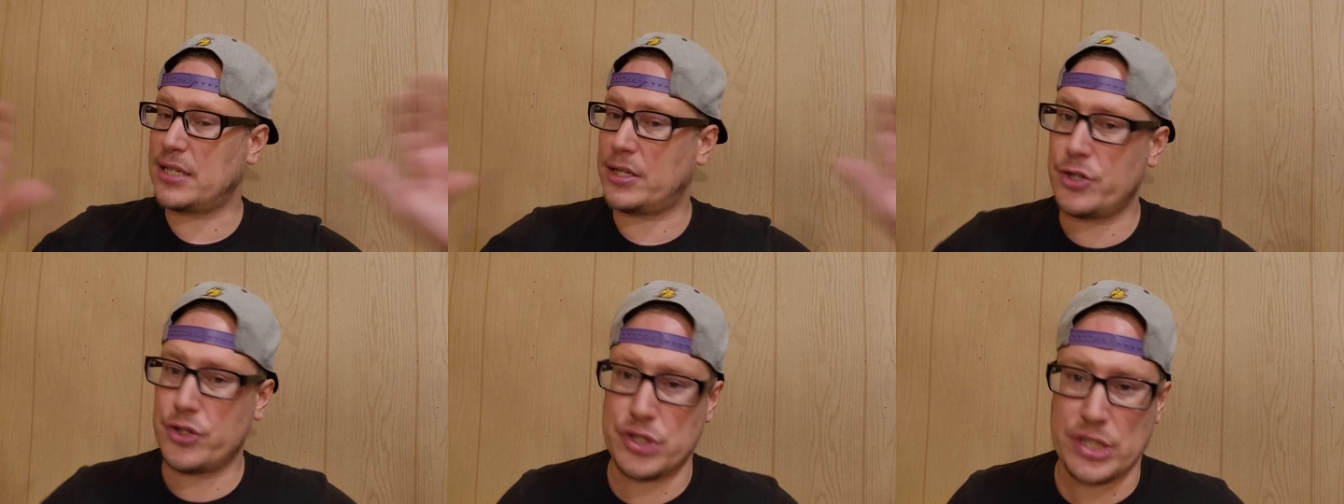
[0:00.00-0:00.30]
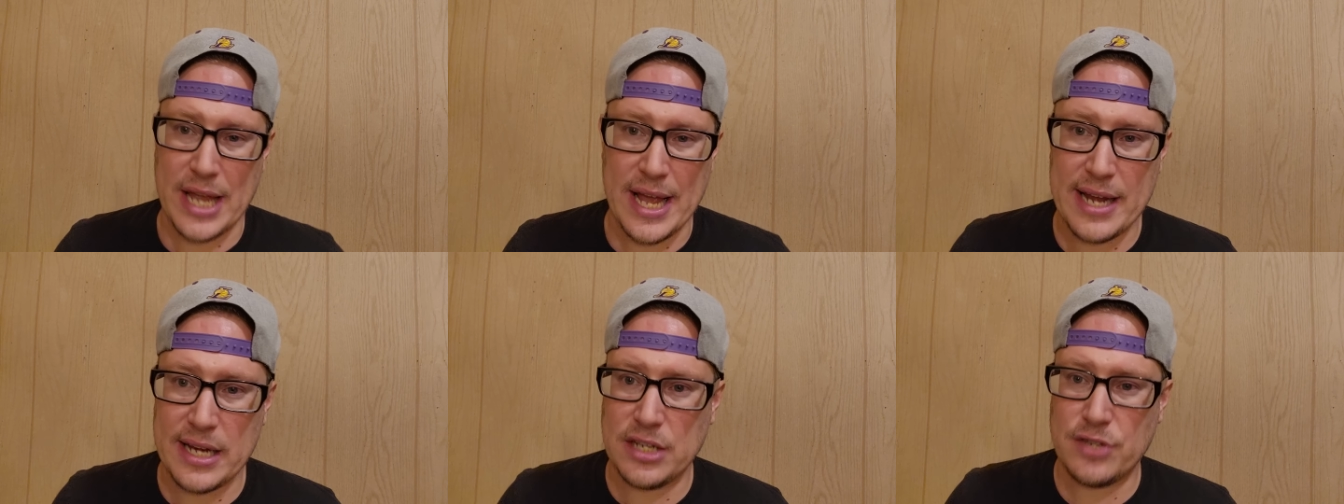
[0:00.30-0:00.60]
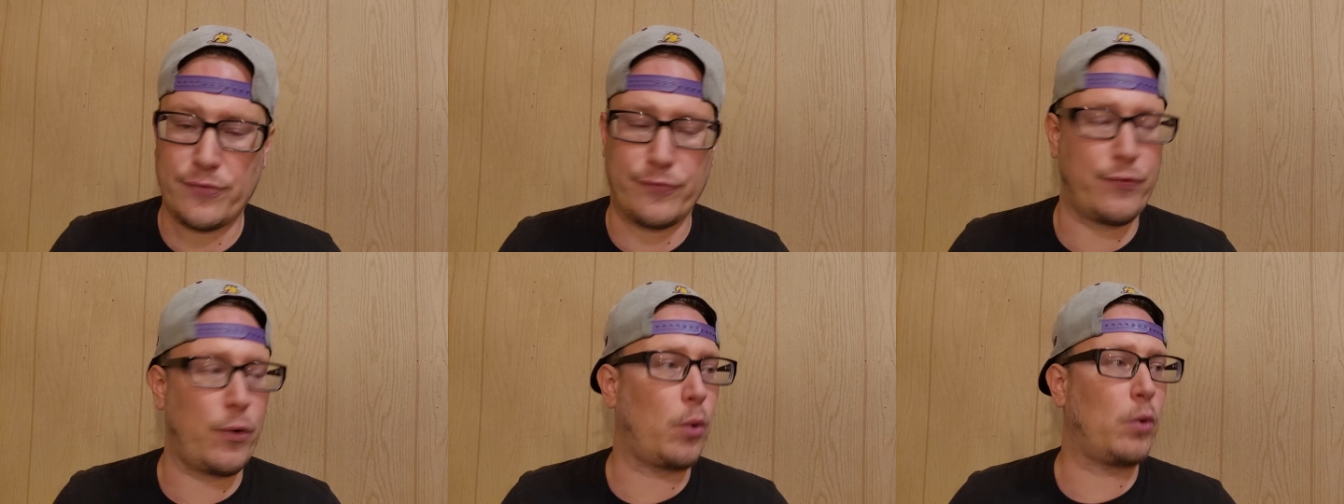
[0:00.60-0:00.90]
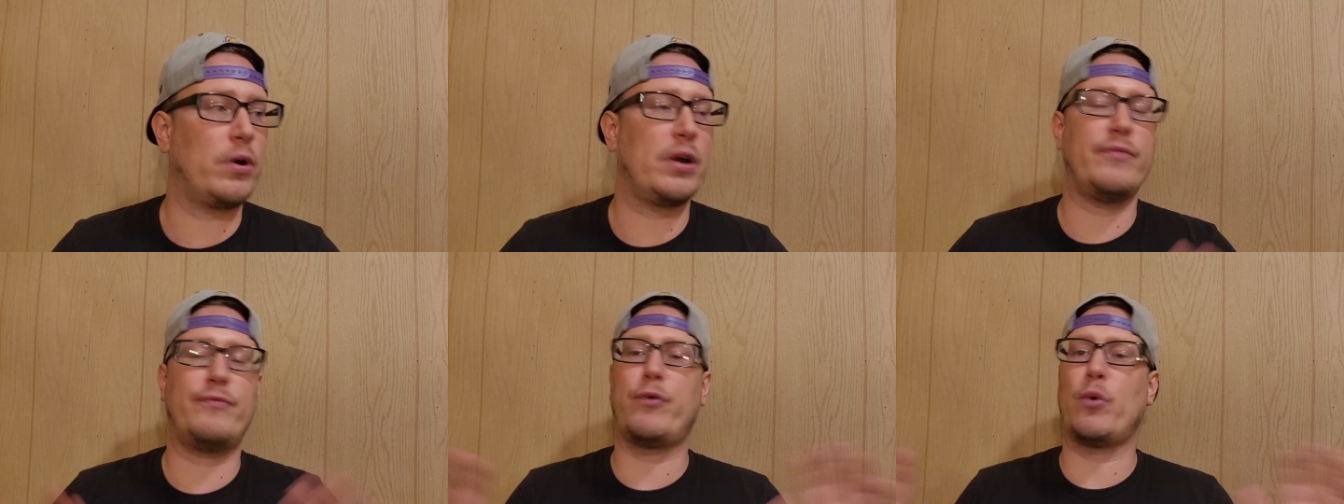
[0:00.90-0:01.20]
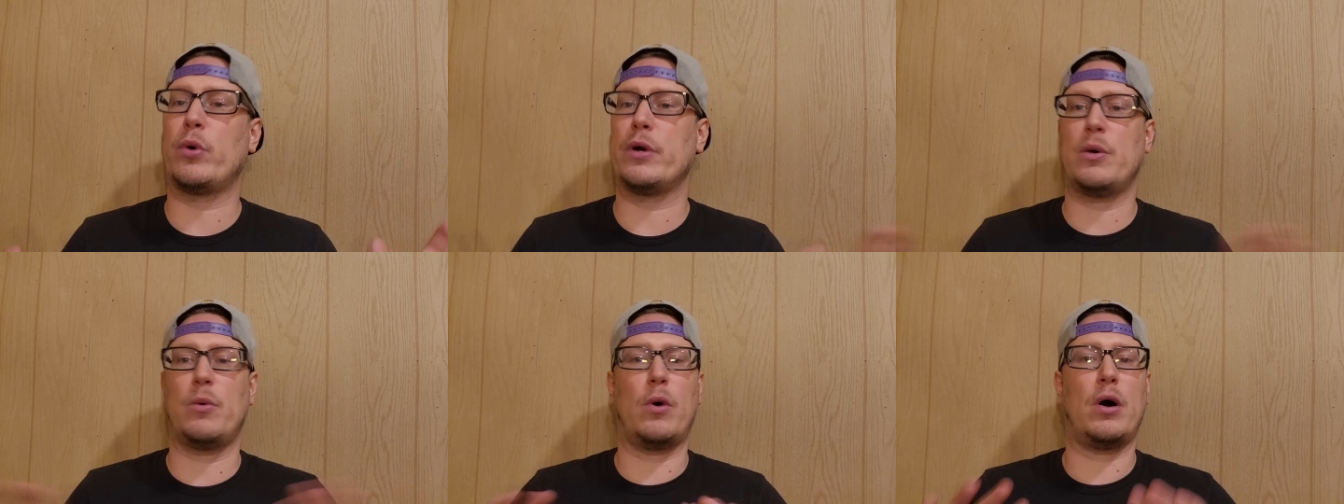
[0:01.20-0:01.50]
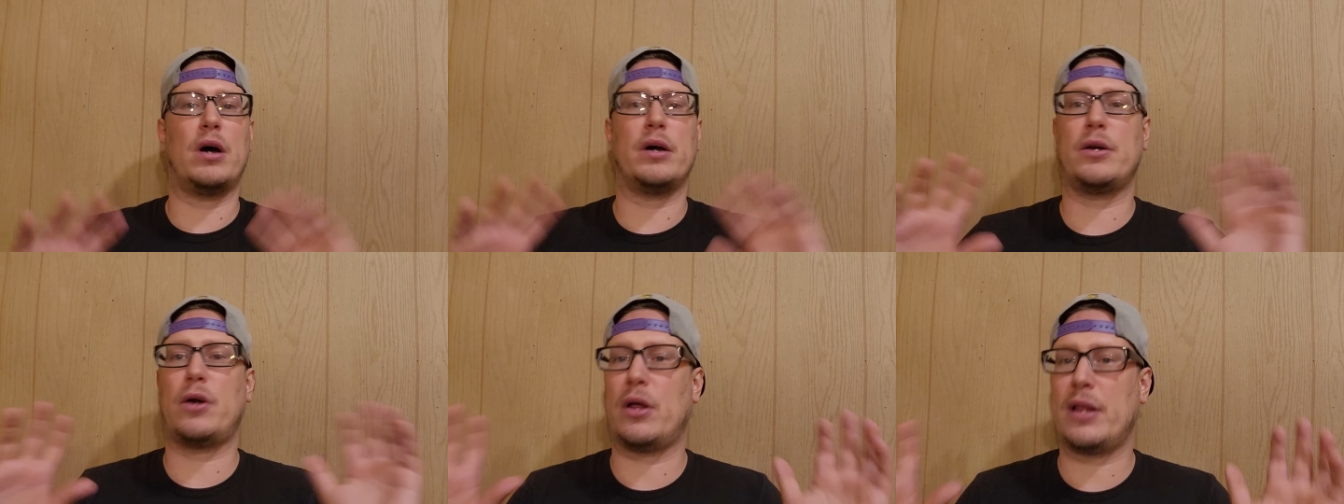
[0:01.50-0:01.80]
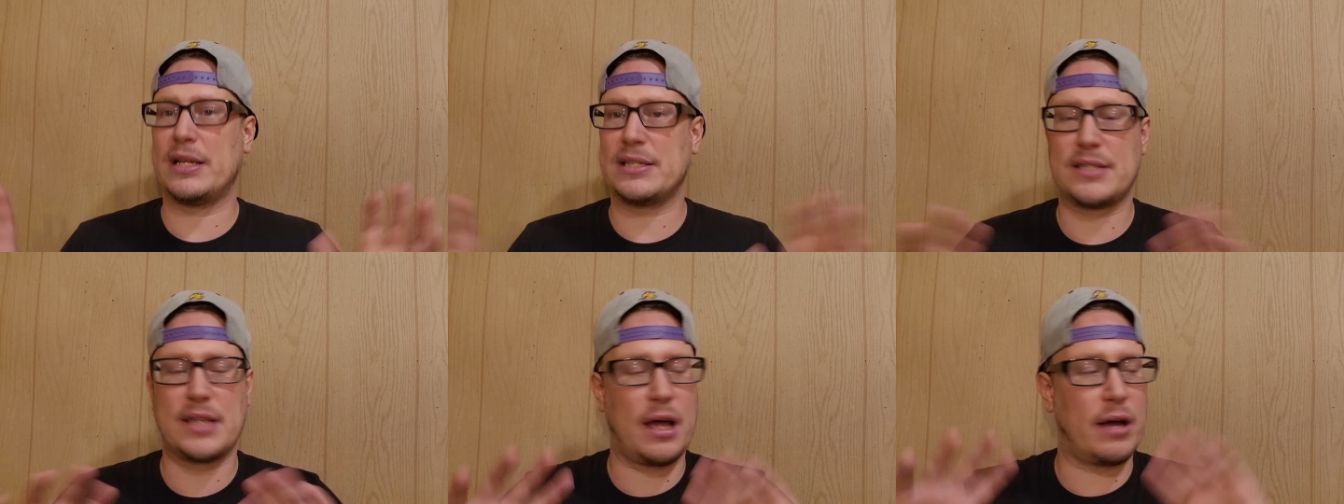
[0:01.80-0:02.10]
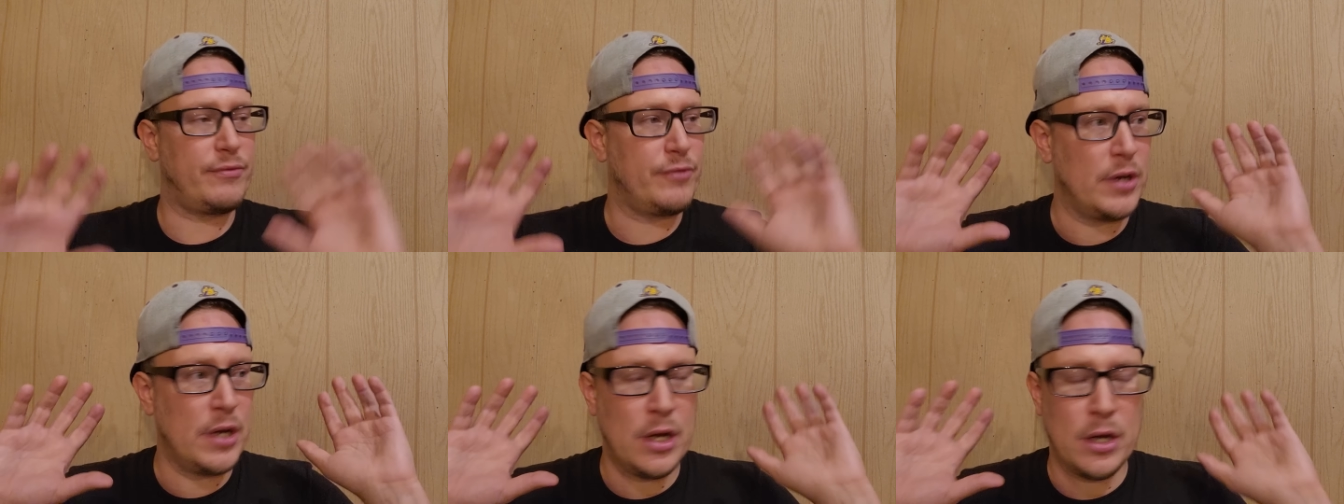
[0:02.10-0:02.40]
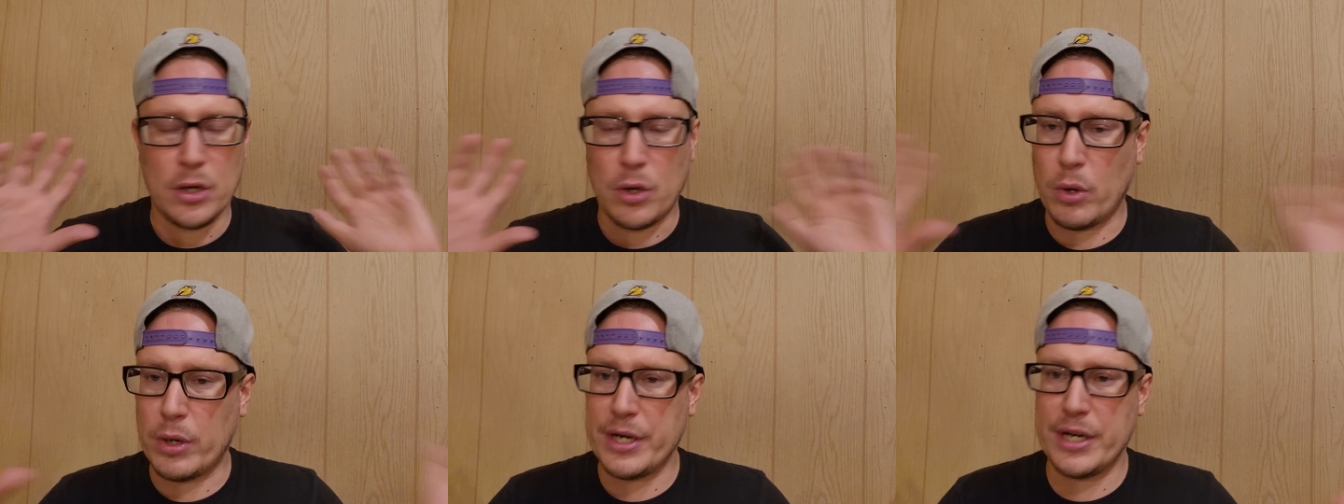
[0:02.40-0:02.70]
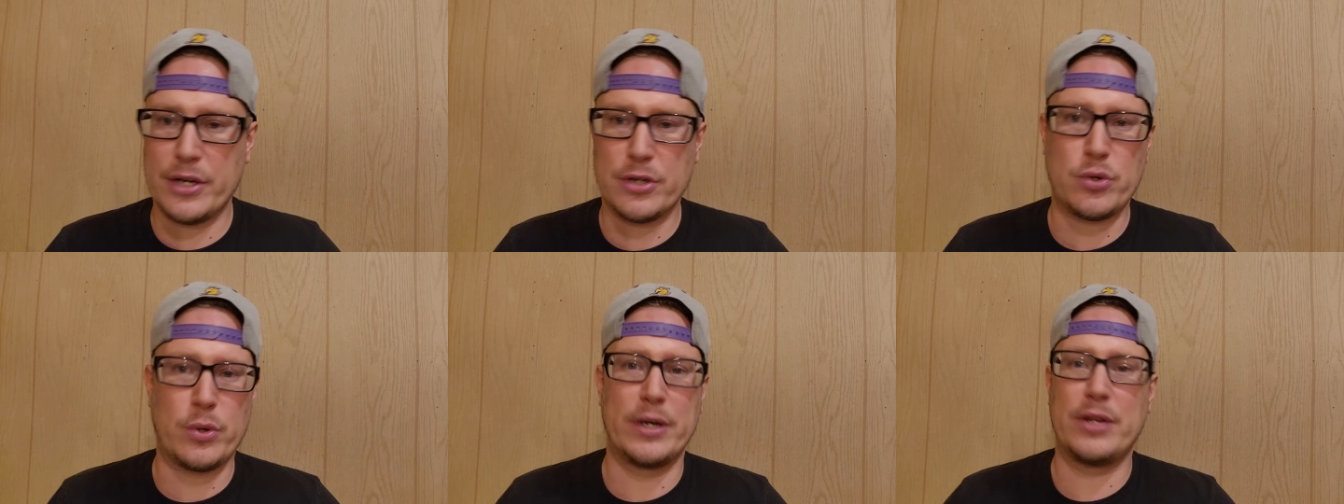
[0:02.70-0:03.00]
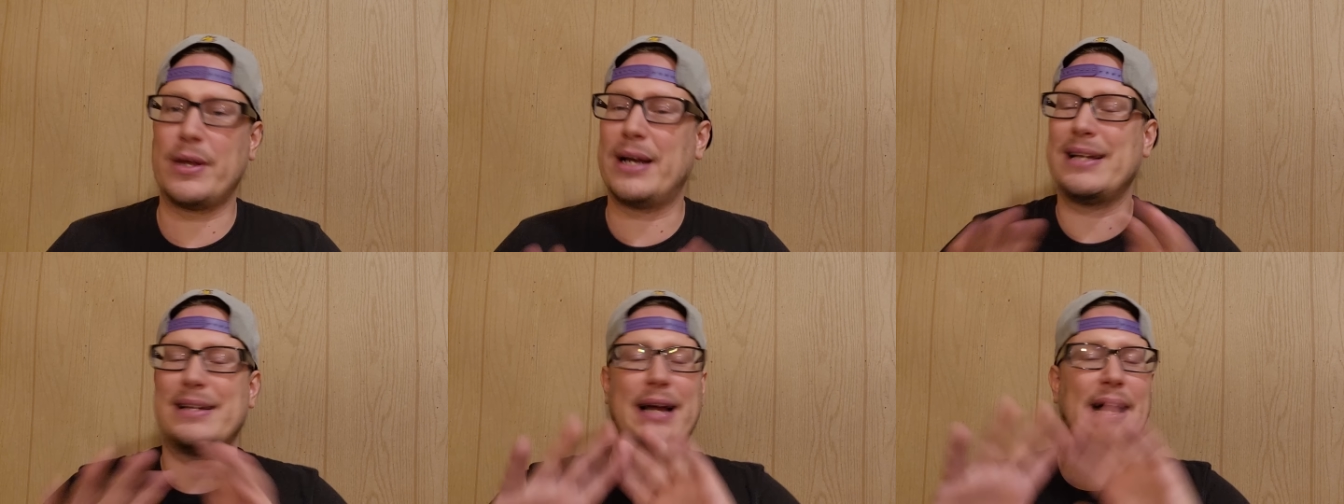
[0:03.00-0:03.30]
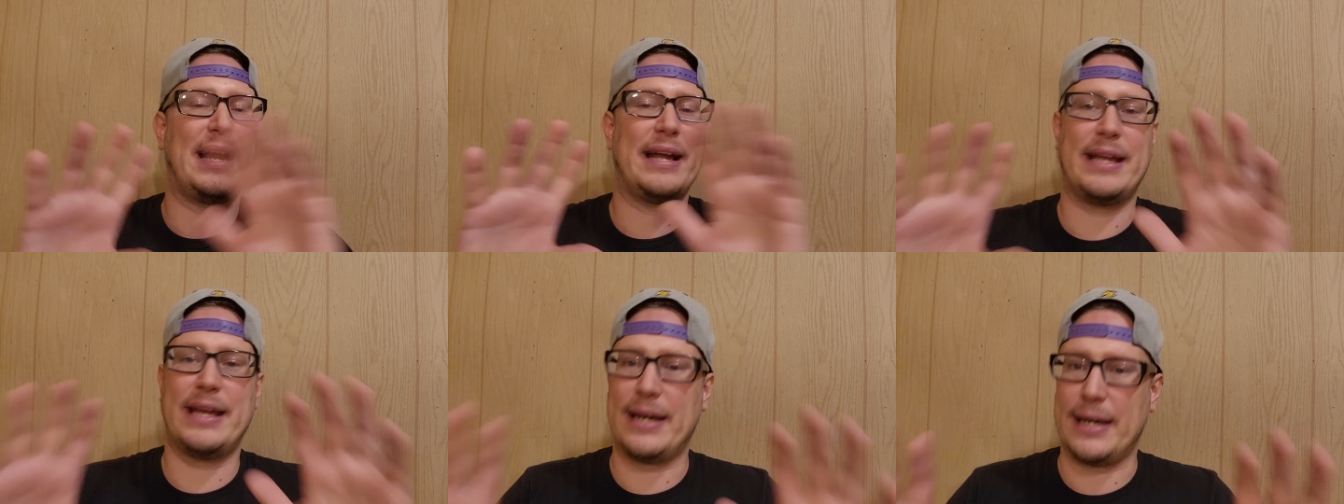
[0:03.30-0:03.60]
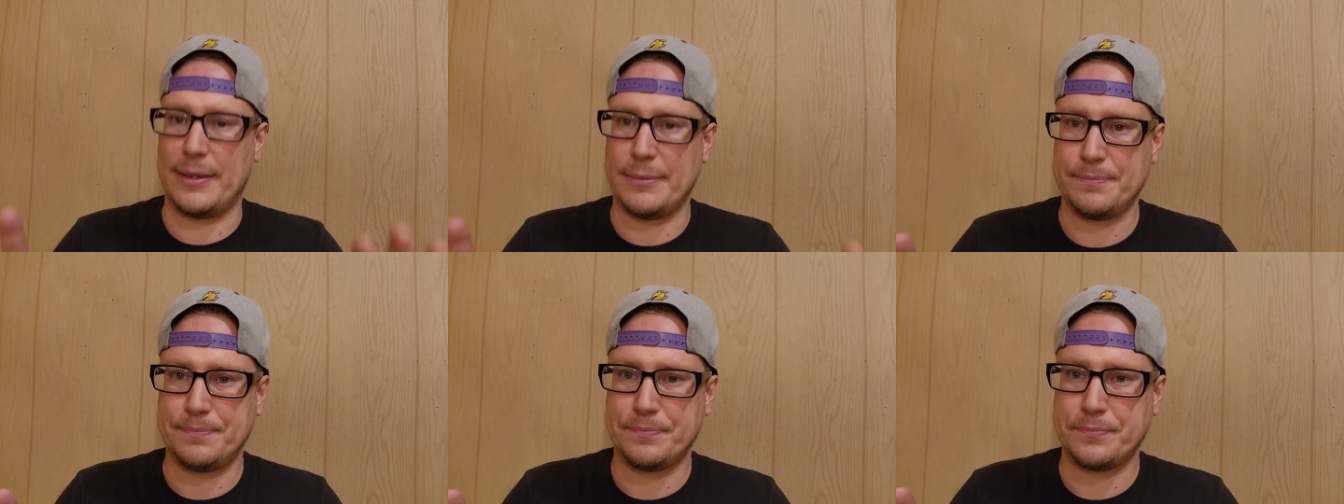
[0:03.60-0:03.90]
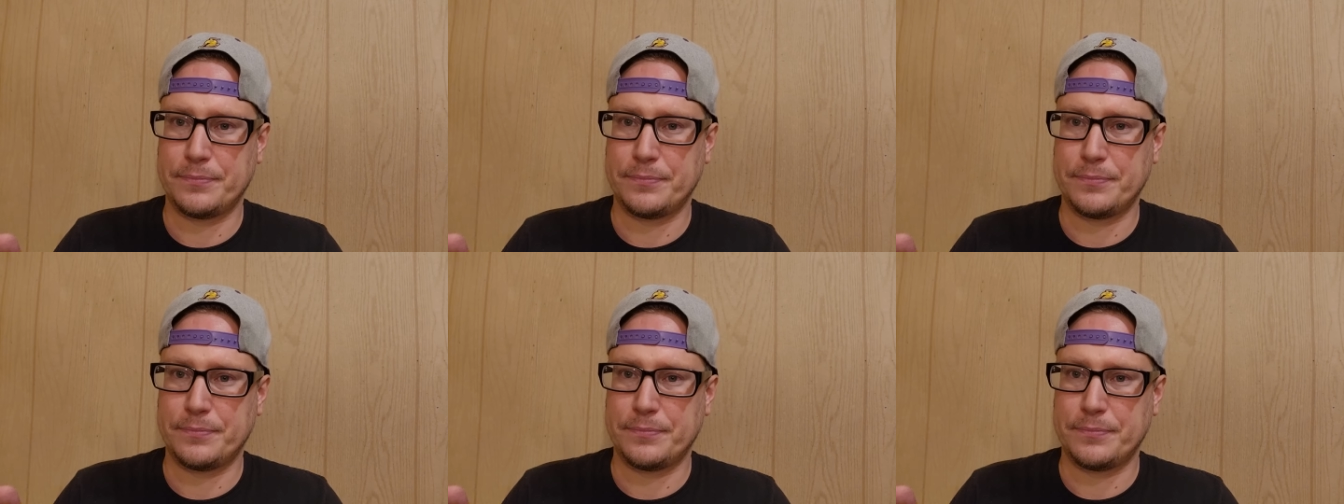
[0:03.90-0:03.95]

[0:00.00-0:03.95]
I understand he's 40, 41, all that stuff, going to year 20. I get it.